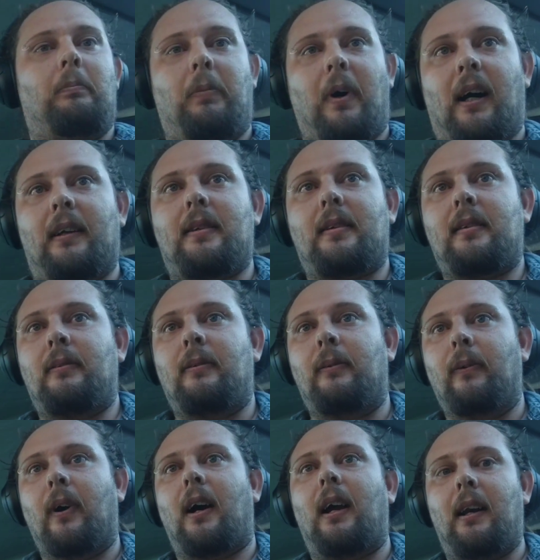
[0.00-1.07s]
But
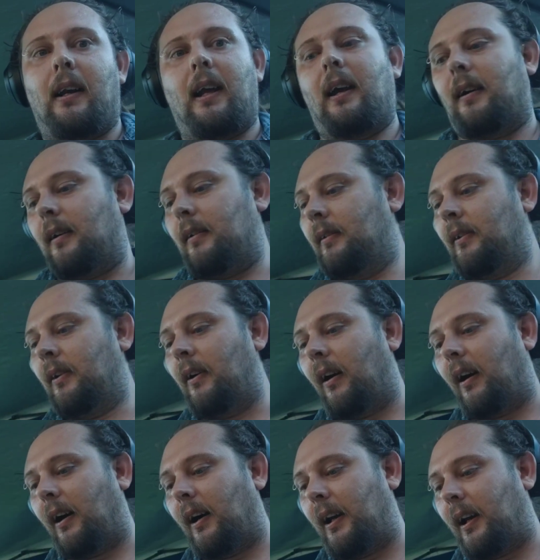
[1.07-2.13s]
right now,
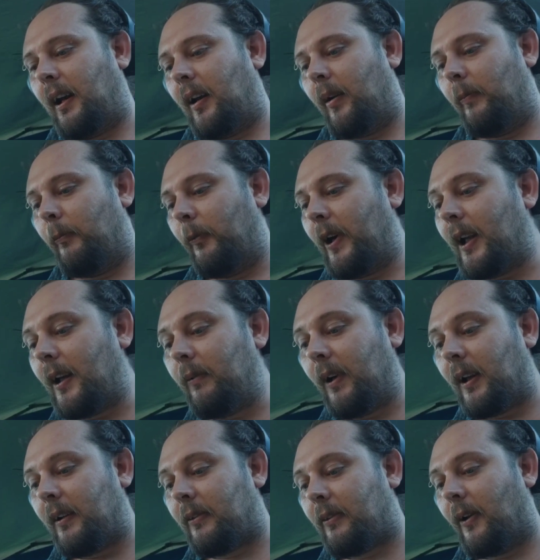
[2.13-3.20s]
I am really,
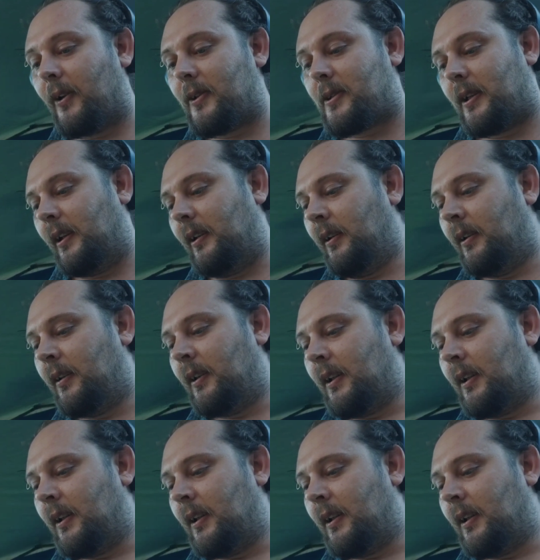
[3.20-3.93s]
really thirsty.